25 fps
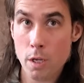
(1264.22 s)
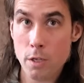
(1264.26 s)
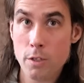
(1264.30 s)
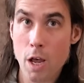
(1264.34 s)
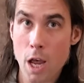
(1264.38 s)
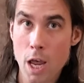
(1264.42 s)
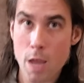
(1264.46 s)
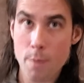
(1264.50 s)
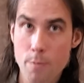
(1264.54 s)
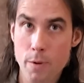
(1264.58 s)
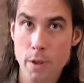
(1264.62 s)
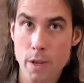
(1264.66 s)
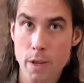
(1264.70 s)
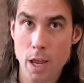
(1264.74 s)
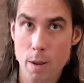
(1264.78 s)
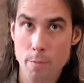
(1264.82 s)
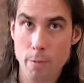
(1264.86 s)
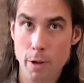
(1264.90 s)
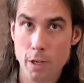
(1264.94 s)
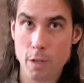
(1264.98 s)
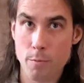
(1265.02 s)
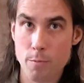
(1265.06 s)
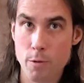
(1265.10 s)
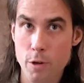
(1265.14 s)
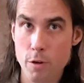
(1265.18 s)
typing at
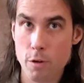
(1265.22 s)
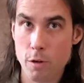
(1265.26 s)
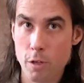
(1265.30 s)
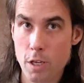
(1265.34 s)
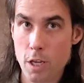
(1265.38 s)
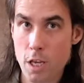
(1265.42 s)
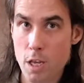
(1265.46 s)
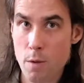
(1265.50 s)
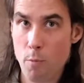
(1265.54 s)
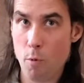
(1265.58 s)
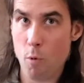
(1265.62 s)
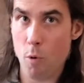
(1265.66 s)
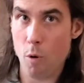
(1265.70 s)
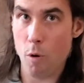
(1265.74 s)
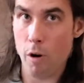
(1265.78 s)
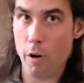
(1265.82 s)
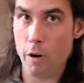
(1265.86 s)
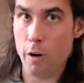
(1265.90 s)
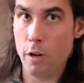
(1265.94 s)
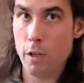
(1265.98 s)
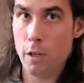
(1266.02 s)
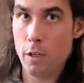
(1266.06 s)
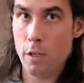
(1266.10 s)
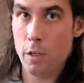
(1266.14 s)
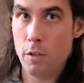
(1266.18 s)
my computer
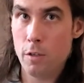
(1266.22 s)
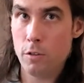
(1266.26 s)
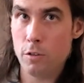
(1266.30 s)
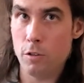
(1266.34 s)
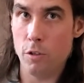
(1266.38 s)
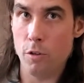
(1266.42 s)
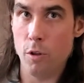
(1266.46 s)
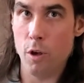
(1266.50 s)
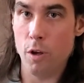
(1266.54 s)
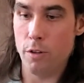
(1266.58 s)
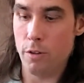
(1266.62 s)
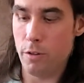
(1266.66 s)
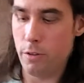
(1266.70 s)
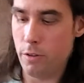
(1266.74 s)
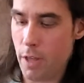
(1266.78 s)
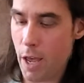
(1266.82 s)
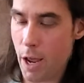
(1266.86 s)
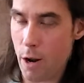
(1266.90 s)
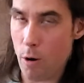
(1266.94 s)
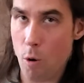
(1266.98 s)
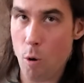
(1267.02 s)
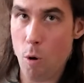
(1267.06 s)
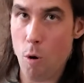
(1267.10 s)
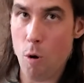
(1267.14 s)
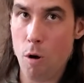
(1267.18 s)
keyboard, so
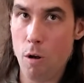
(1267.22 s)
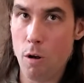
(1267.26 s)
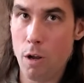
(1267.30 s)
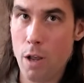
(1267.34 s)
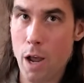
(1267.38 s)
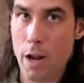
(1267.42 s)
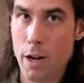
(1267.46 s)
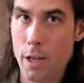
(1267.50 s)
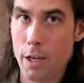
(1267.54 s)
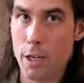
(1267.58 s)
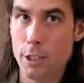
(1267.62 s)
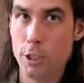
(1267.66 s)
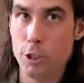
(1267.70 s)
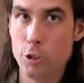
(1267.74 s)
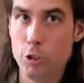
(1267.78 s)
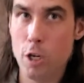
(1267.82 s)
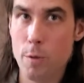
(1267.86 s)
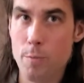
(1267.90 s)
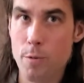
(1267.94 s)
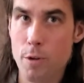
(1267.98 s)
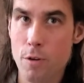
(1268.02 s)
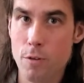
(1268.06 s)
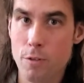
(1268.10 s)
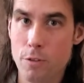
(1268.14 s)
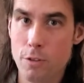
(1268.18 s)
that all kind of
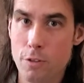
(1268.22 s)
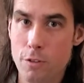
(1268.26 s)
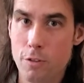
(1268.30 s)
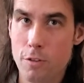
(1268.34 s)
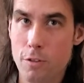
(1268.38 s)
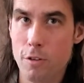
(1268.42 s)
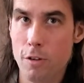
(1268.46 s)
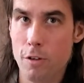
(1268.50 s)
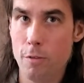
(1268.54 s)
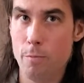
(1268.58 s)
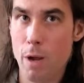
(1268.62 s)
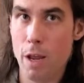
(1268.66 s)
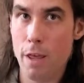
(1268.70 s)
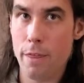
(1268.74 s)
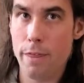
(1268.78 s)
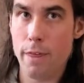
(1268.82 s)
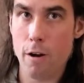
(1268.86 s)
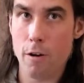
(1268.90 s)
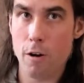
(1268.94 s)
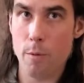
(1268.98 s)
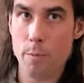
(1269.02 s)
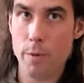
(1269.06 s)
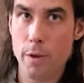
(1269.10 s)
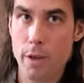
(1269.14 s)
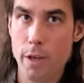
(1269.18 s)
contributes to my
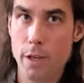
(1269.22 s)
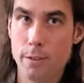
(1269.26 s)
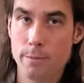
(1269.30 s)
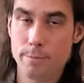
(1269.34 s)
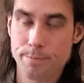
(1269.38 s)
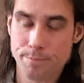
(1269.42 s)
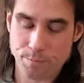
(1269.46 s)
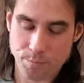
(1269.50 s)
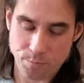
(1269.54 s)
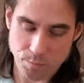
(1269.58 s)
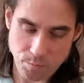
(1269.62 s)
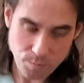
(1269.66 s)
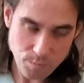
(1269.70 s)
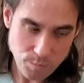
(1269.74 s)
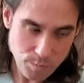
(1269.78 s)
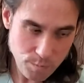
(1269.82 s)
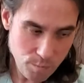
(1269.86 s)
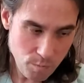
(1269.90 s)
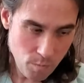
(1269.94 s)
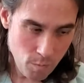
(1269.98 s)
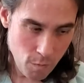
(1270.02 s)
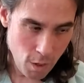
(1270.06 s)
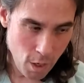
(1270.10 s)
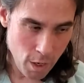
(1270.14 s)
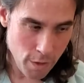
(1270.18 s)
therapy.
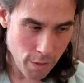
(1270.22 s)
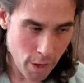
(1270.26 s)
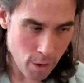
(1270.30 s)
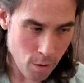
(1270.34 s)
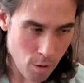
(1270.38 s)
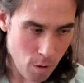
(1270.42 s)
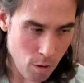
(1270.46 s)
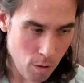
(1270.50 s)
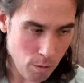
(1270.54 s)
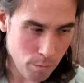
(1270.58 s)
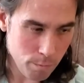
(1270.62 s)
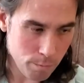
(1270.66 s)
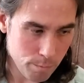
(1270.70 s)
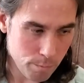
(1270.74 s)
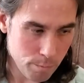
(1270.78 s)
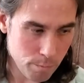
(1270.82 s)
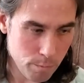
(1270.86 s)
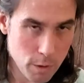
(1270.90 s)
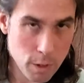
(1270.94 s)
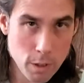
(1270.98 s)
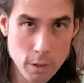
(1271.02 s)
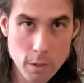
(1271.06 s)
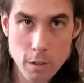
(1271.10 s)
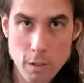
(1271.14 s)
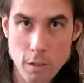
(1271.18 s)
and that all,
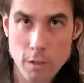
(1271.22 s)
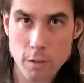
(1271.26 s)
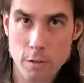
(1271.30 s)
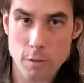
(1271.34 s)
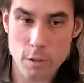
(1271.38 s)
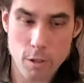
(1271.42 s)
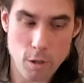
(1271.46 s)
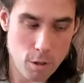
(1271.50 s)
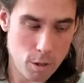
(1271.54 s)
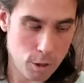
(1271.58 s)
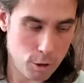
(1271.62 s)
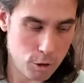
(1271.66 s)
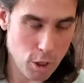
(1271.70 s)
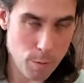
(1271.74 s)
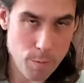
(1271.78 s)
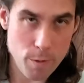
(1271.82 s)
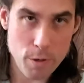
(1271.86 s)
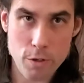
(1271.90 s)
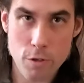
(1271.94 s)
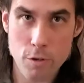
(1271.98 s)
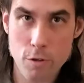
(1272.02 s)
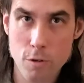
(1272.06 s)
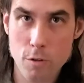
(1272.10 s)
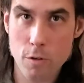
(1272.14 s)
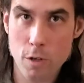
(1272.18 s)
contribute
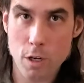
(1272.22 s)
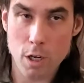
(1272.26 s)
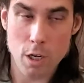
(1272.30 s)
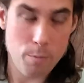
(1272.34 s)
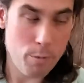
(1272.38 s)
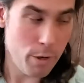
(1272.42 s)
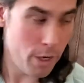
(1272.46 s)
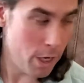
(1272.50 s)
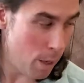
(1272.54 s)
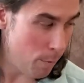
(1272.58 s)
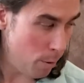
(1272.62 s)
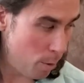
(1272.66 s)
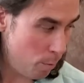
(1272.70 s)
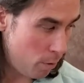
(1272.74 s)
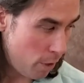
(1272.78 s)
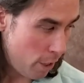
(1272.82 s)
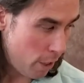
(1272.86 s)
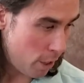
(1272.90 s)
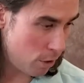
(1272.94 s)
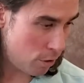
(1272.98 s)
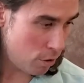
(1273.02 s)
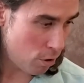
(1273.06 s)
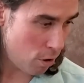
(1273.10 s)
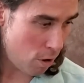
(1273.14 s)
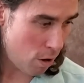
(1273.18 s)
to being able to play
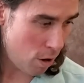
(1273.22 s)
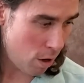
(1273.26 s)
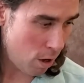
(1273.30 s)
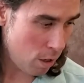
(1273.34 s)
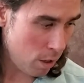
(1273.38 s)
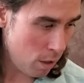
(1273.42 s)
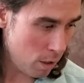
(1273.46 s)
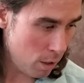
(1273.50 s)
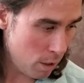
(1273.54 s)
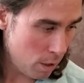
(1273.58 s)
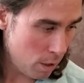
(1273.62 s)
guitar.